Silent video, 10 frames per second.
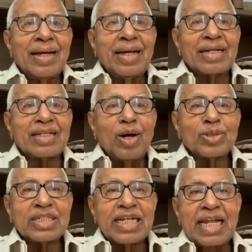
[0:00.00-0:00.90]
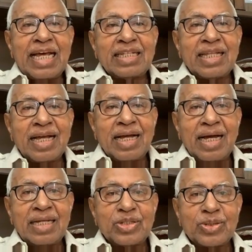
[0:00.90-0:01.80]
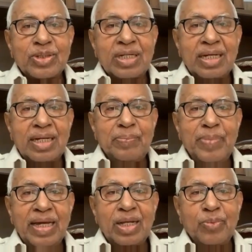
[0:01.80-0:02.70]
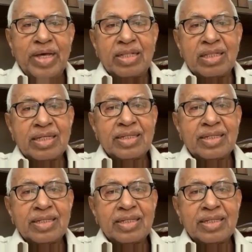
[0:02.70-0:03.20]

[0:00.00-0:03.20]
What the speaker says: At the outset, I think I should begin with